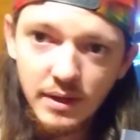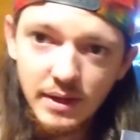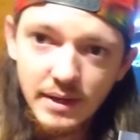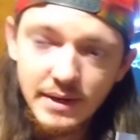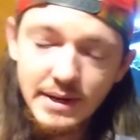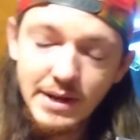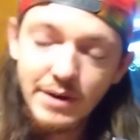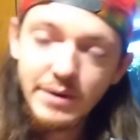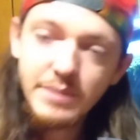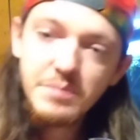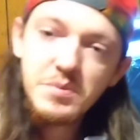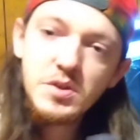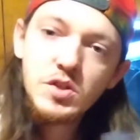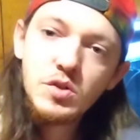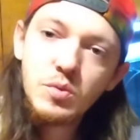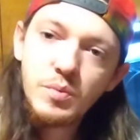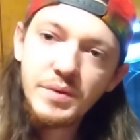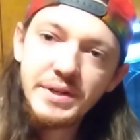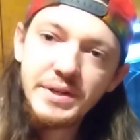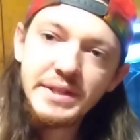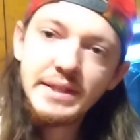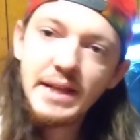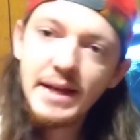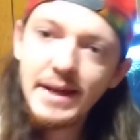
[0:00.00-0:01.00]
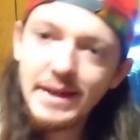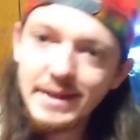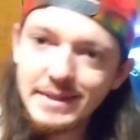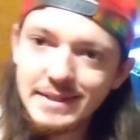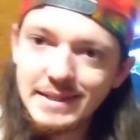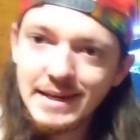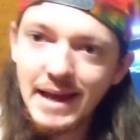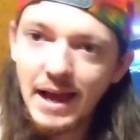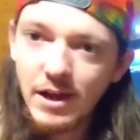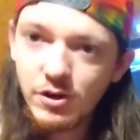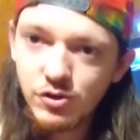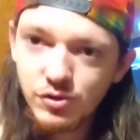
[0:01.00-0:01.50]
Now in between that is
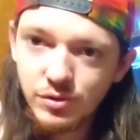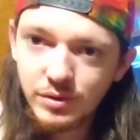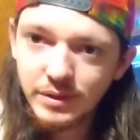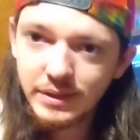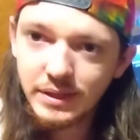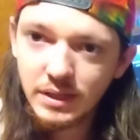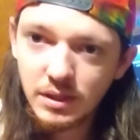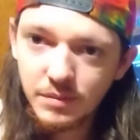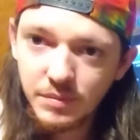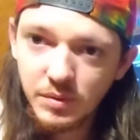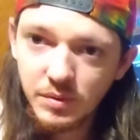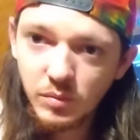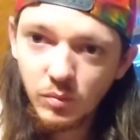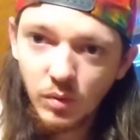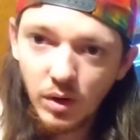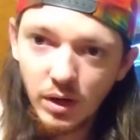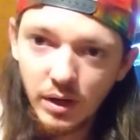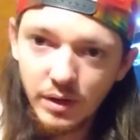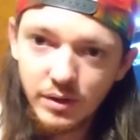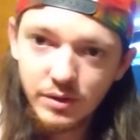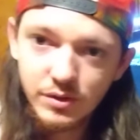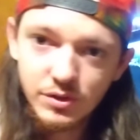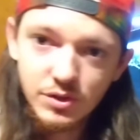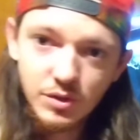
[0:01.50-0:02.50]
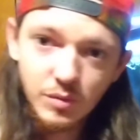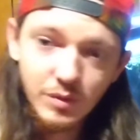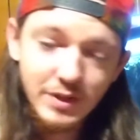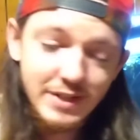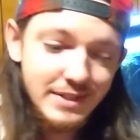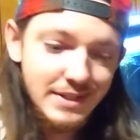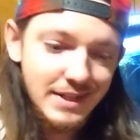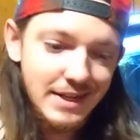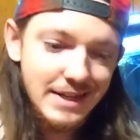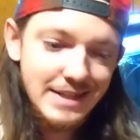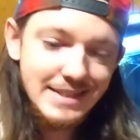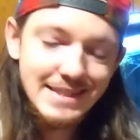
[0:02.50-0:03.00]
naturally going to be water. So what it
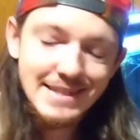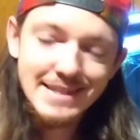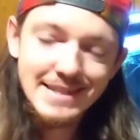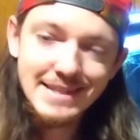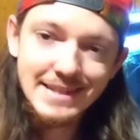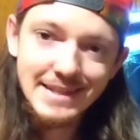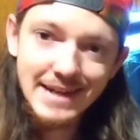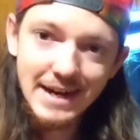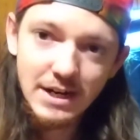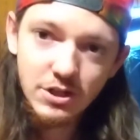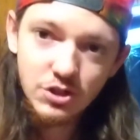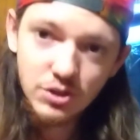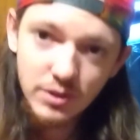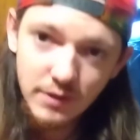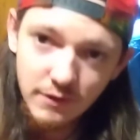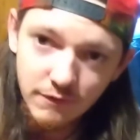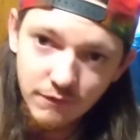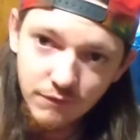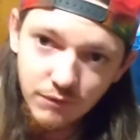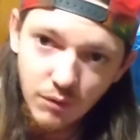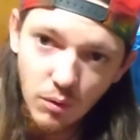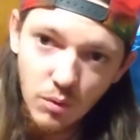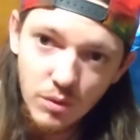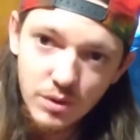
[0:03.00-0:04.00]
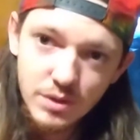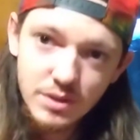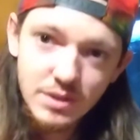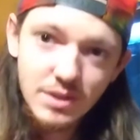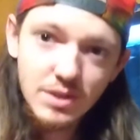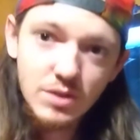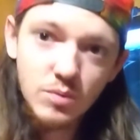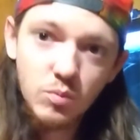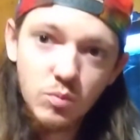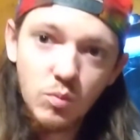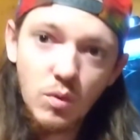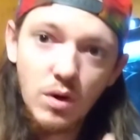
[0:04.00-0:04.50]
does is it actually
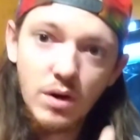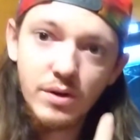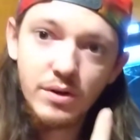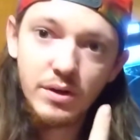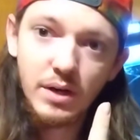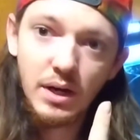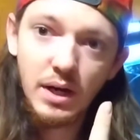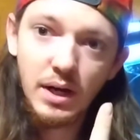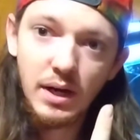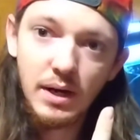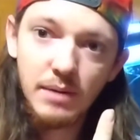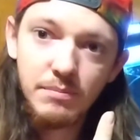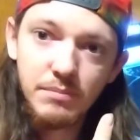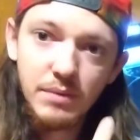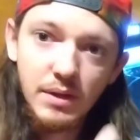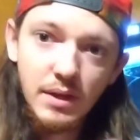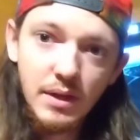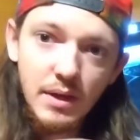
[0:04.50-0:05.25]
forces water up.